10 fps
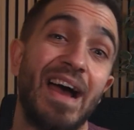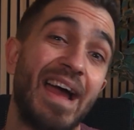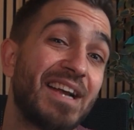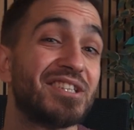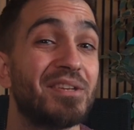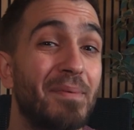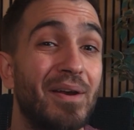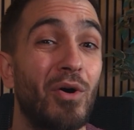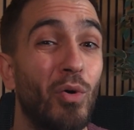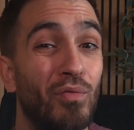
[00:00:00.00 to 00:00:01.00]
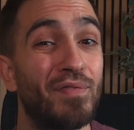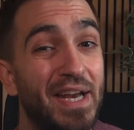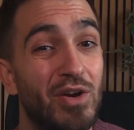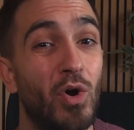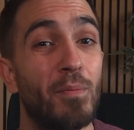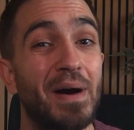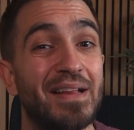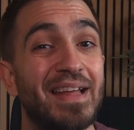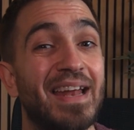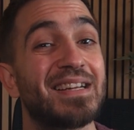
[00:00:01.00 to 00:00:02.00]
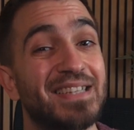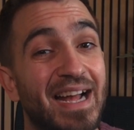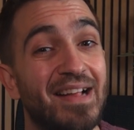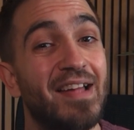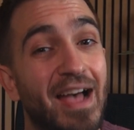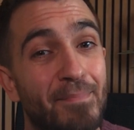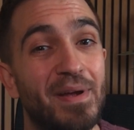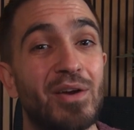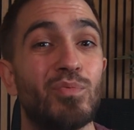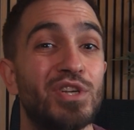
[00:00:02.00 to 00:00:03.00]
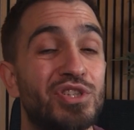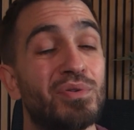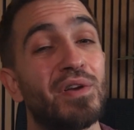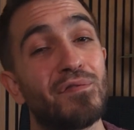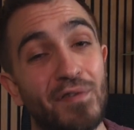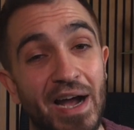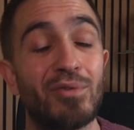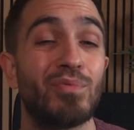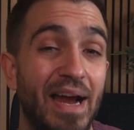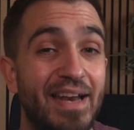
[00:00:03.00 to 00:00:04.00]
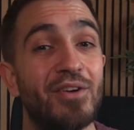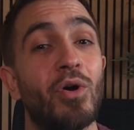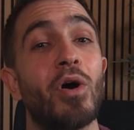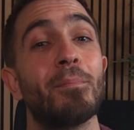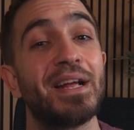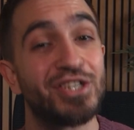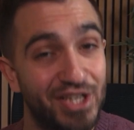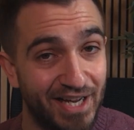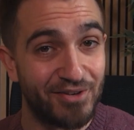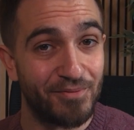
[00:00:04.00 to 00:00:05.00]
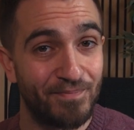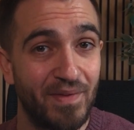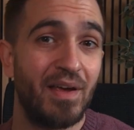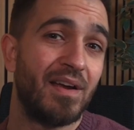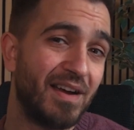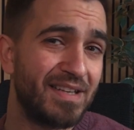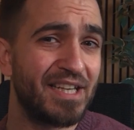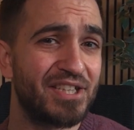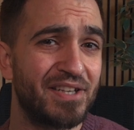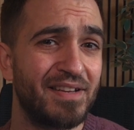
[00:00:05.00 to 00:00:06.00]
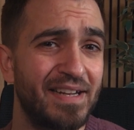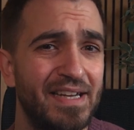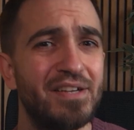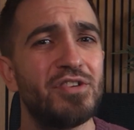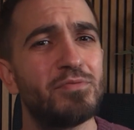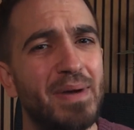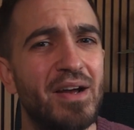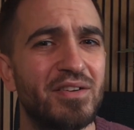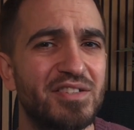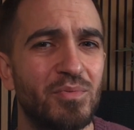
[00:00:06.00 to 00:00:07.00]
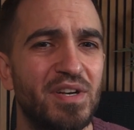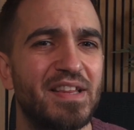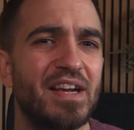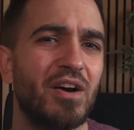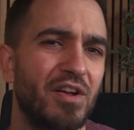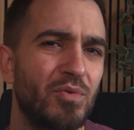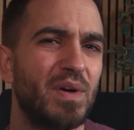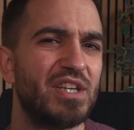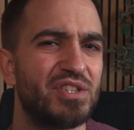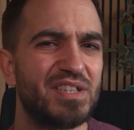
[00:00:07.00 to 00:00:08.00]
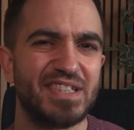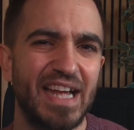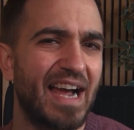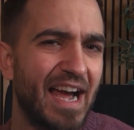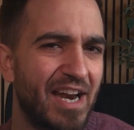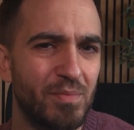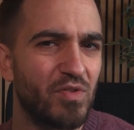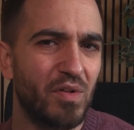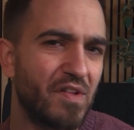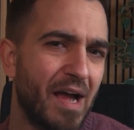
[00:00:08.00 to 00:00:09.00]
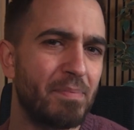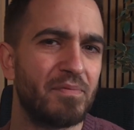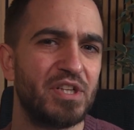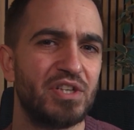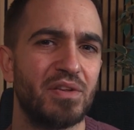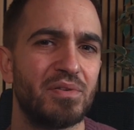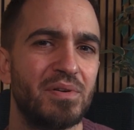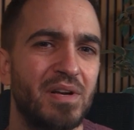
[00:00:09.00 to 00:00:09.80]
I actually made a whole video about that exact topic, which you can find right here on my channel. Additionally, you may also want to think of other ways you can stack items on top of each other.